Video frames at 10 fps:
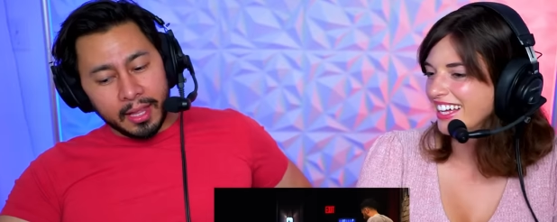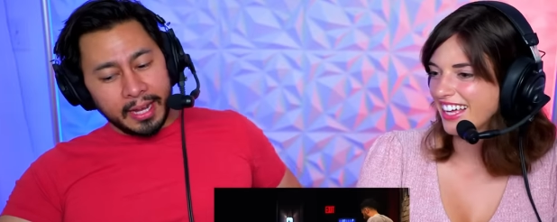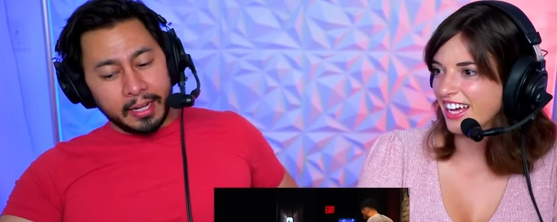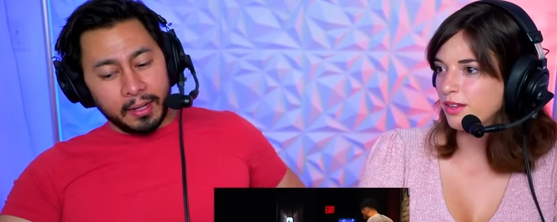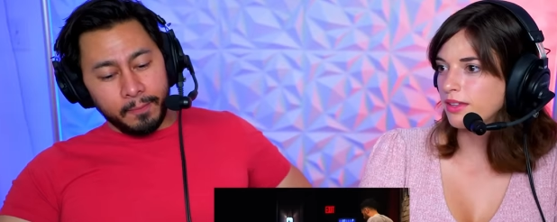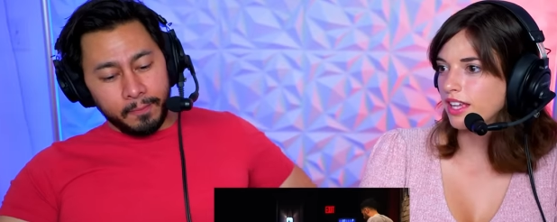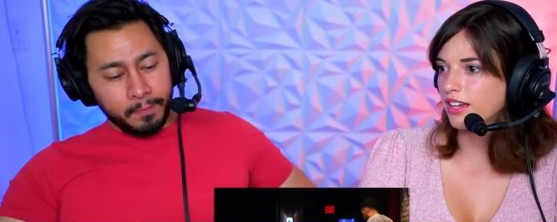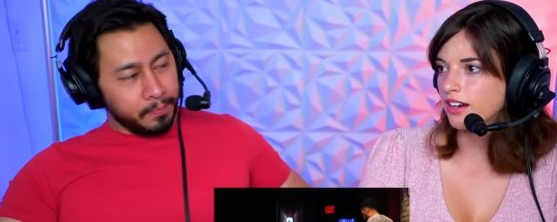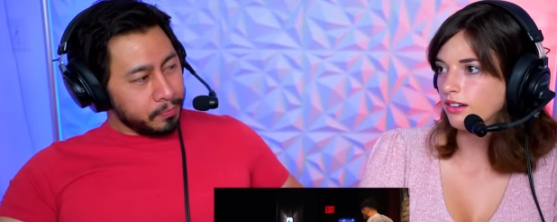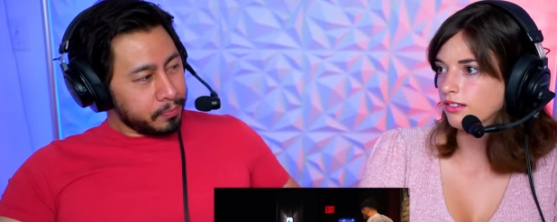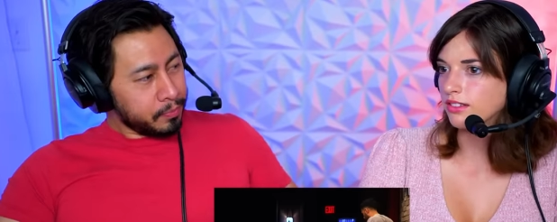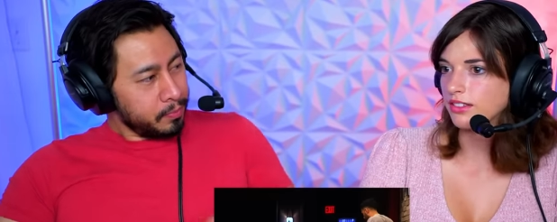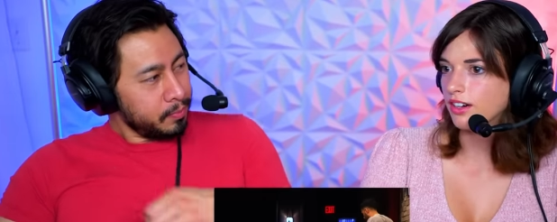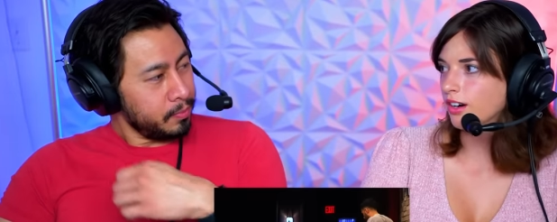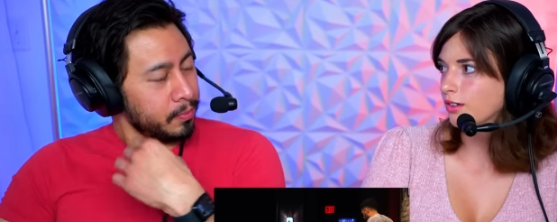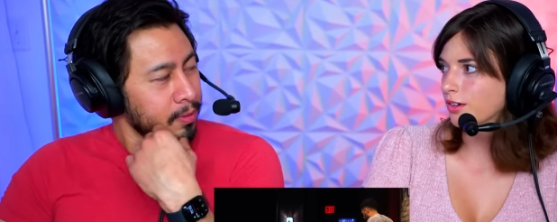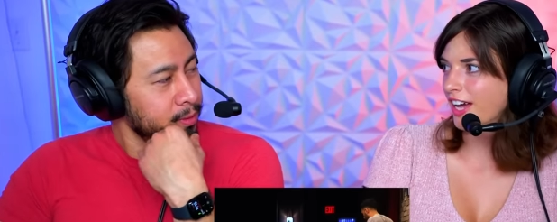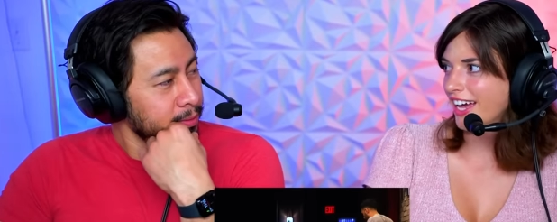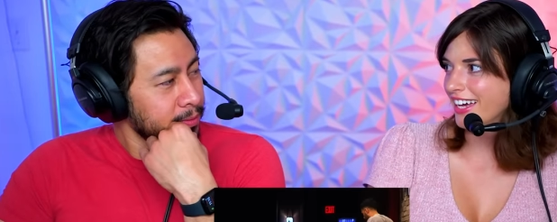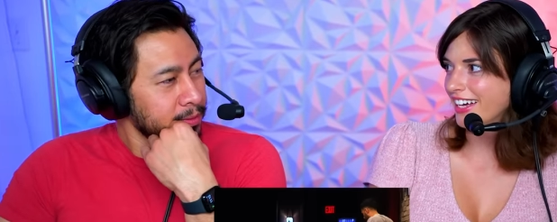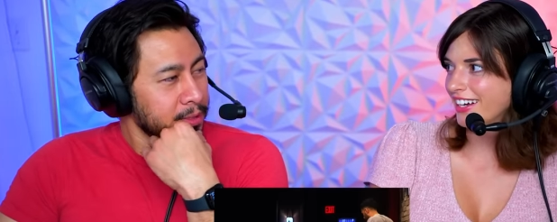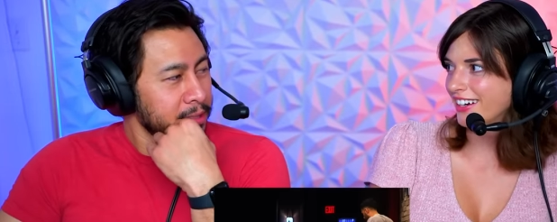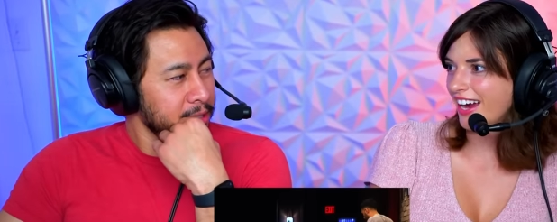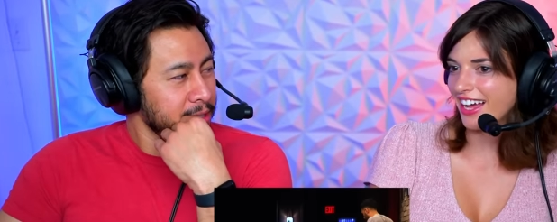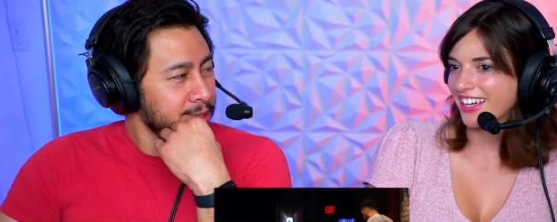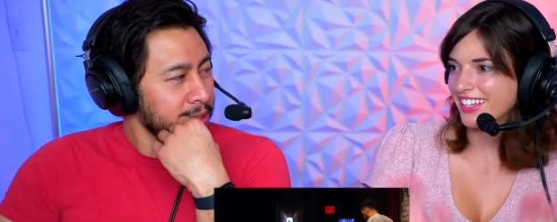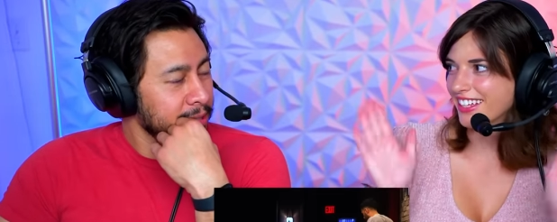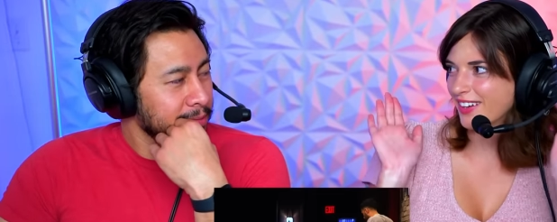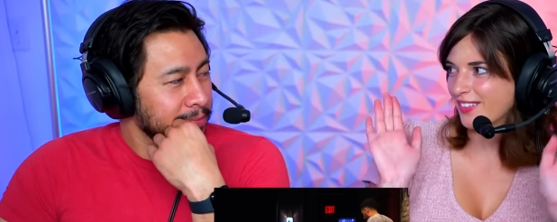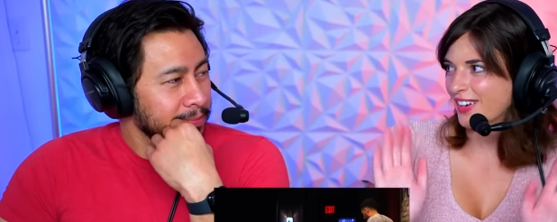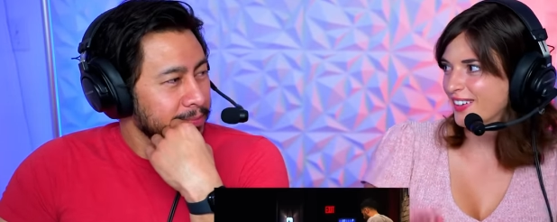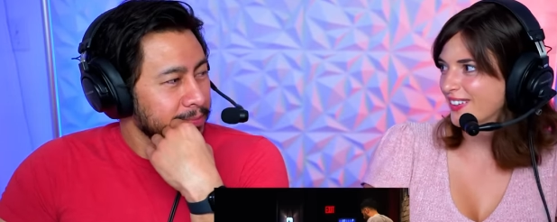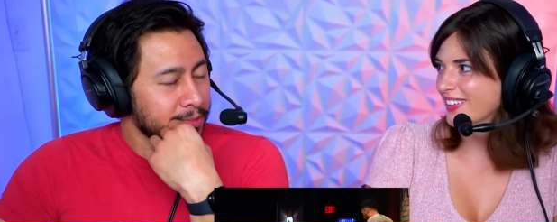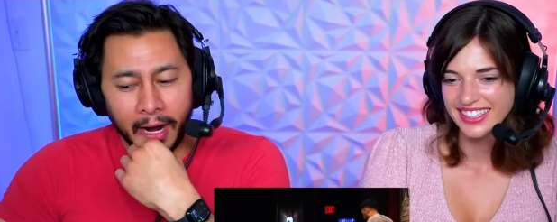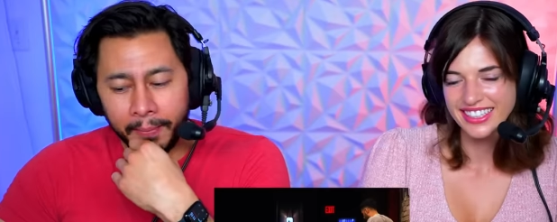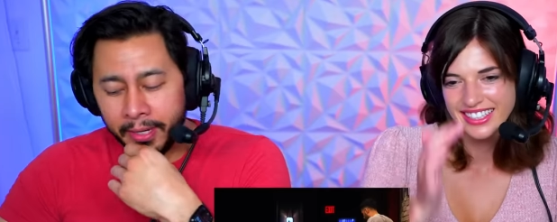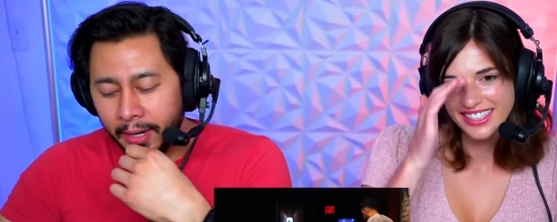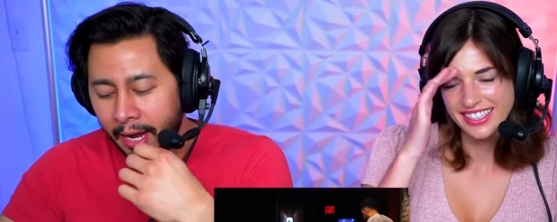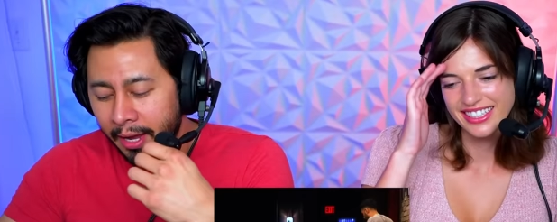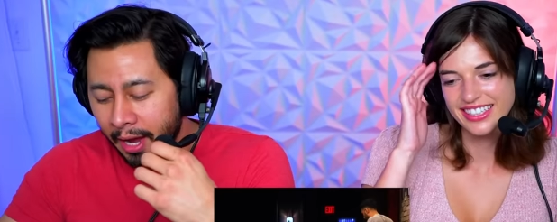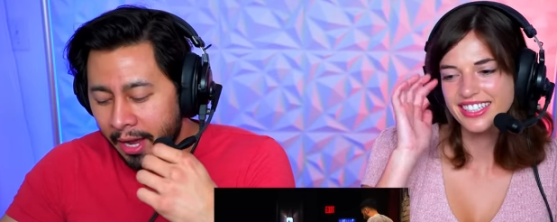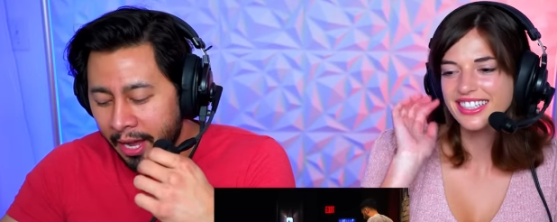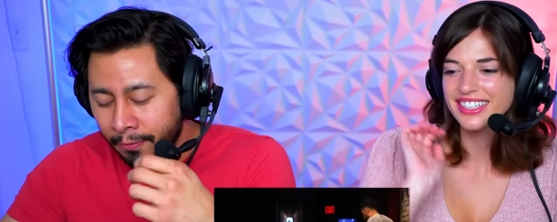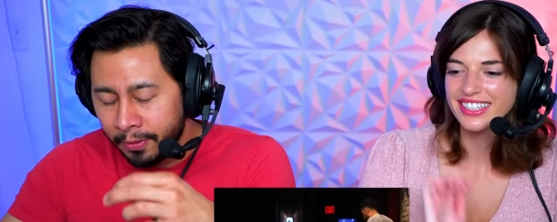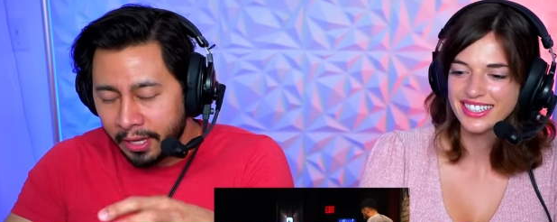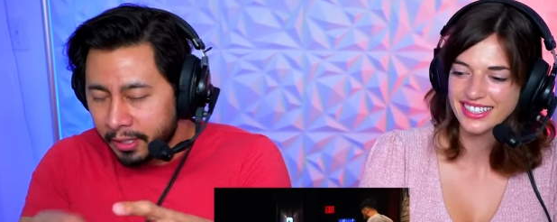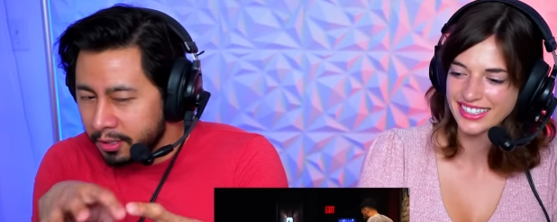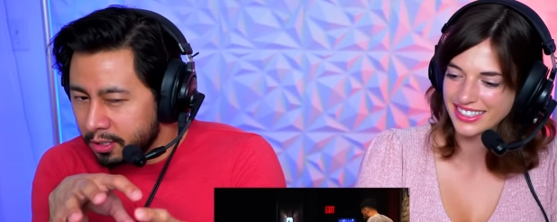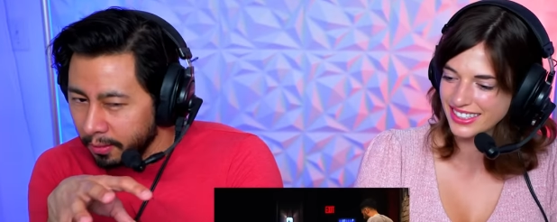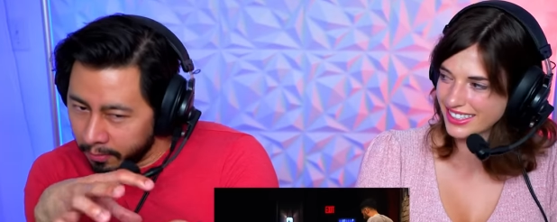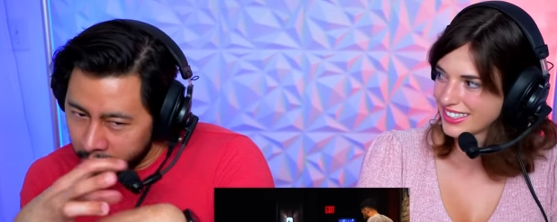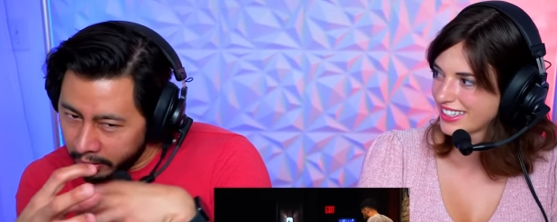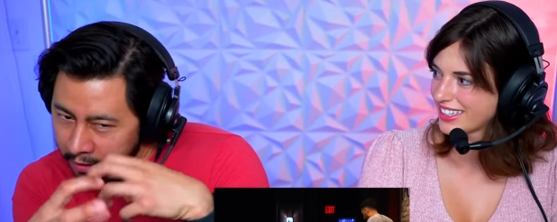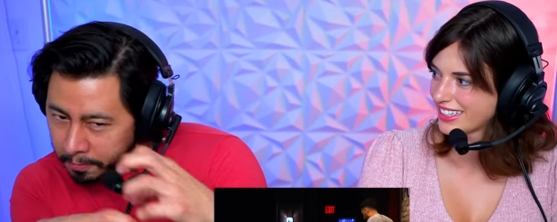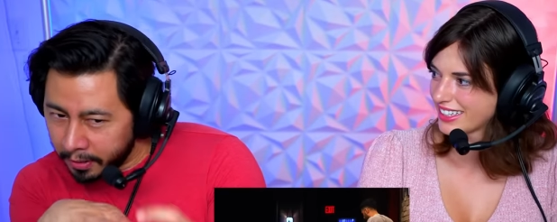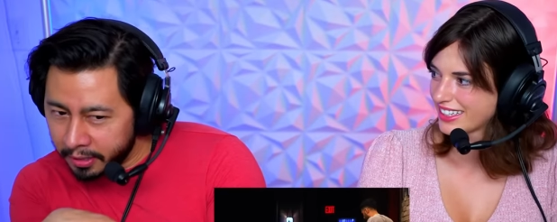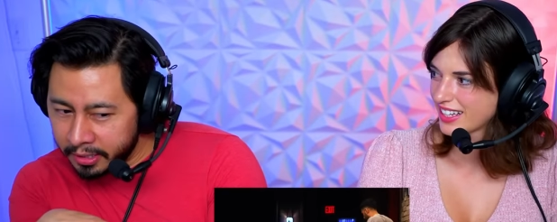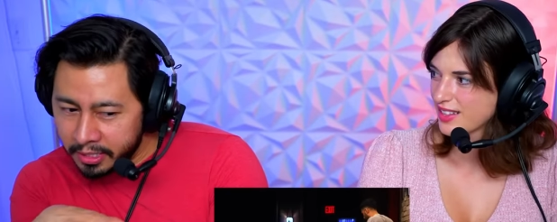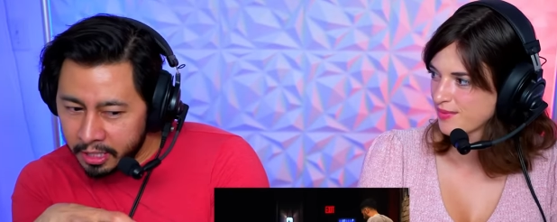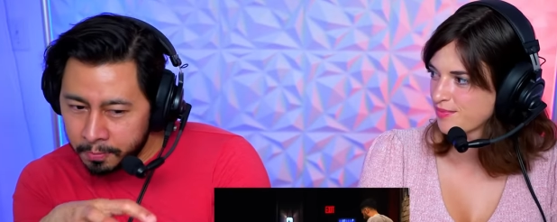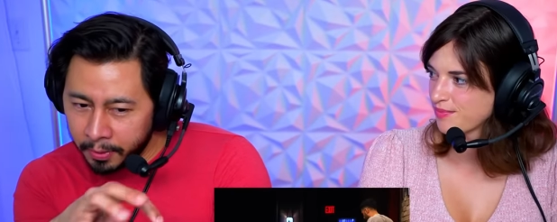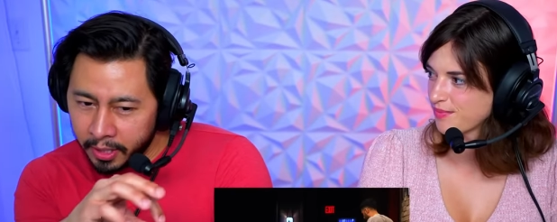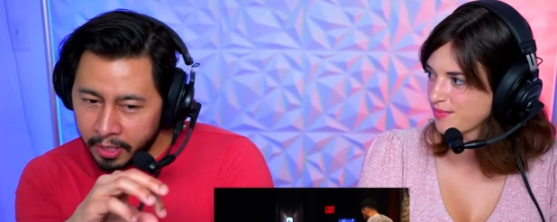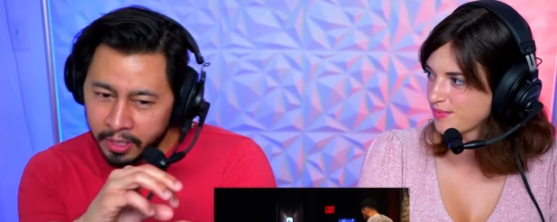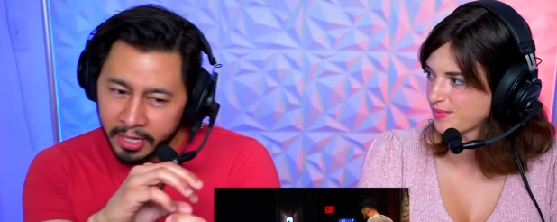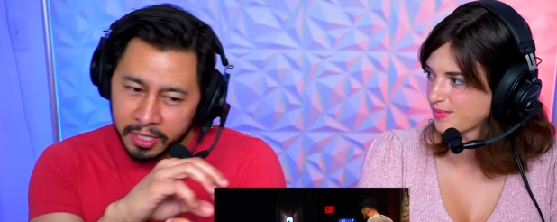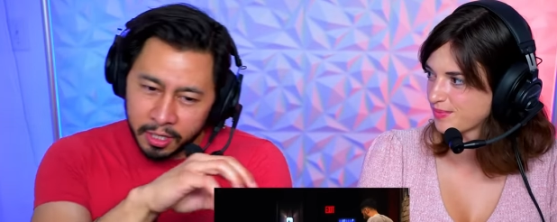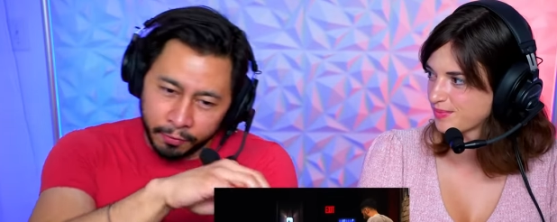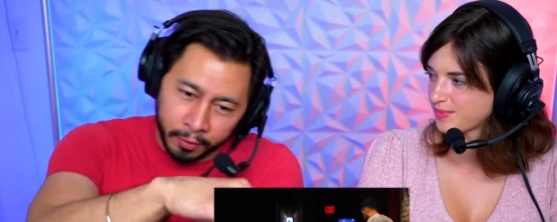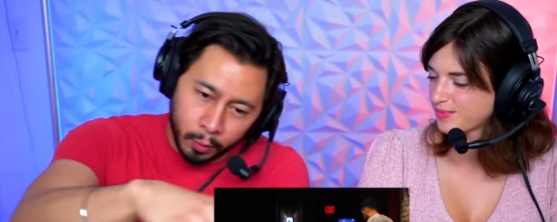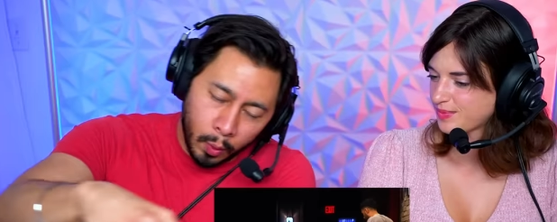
Speaker 1: Like, yeah, you'd be like, oh. Oh, okay, all right, you know, I won't. I mean, I, I have like similar experiences, mm-hmm. but in like different